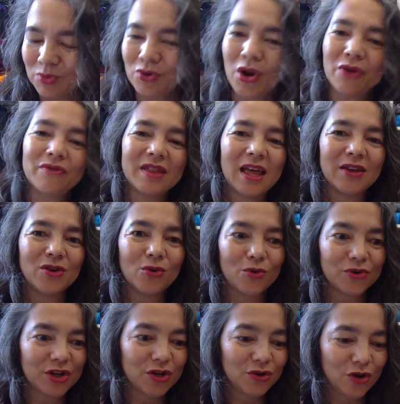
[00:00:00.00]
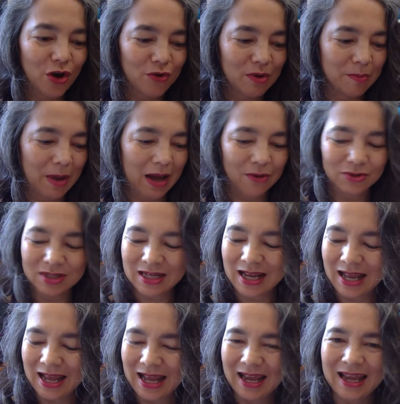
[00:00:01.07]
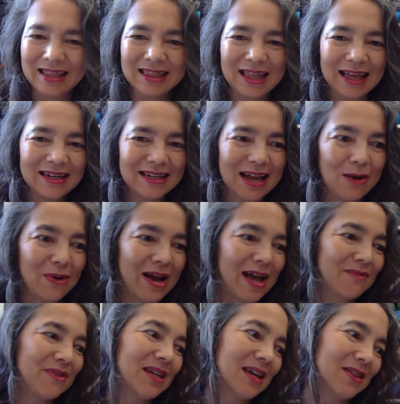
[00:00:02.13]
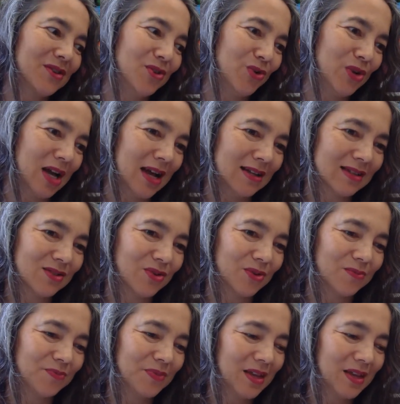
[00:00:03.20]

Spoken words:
pullover that you already know about, and that now I have another new cast on.